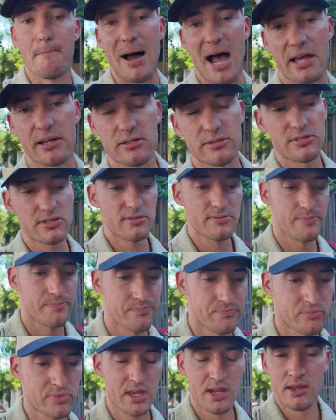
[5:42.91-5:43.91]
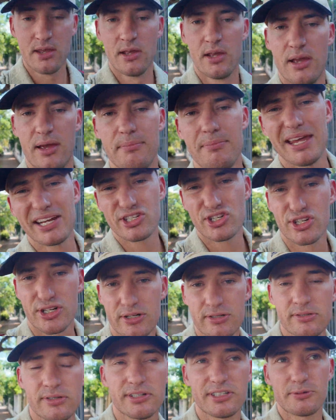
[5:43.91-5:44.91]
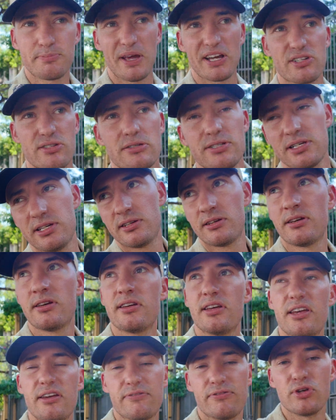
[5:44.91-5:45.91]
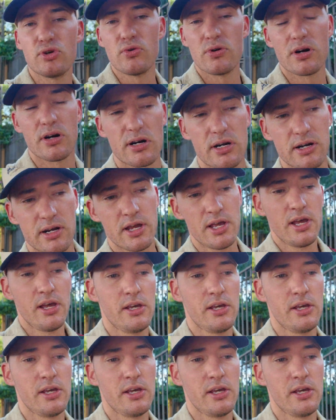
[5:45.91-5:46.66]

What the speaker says: miles. Make sure, especially if you are